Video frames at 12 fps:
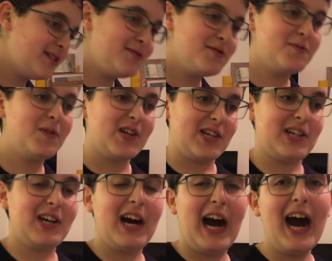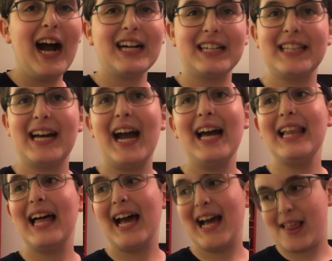Do the work. Crocodile
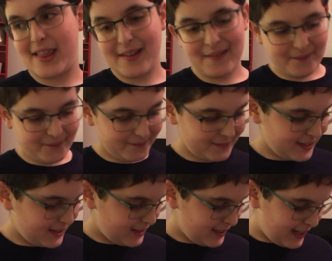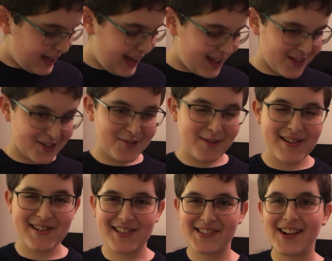has a
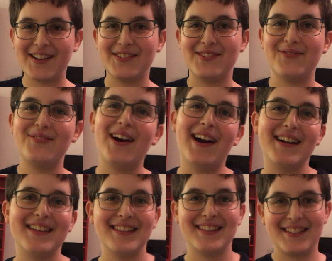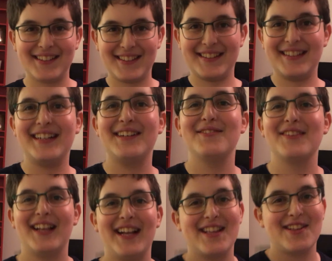crush on Dr. Fox, and he doesn't tell him
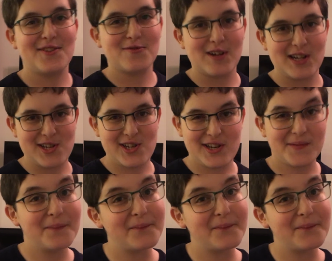that he has a crush.